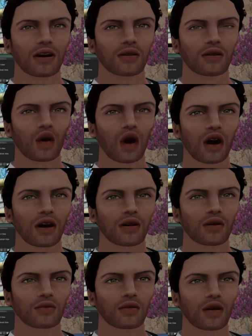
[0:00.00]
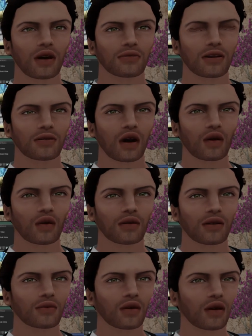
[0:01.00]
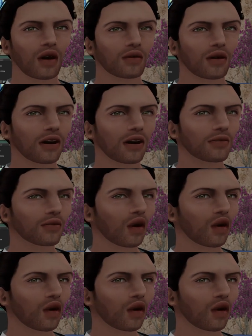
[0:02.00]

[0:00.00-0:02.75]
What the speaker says: They are just talking with me over the phone.